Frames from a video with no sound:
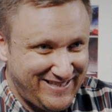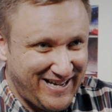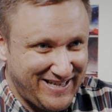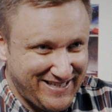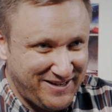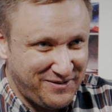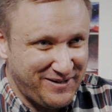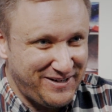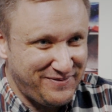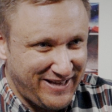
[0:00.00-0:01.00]
stands out
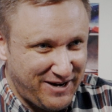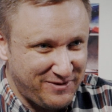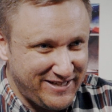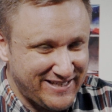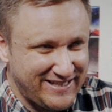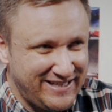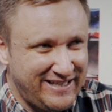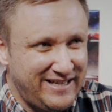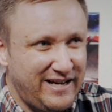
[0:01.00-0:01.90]
for that reason.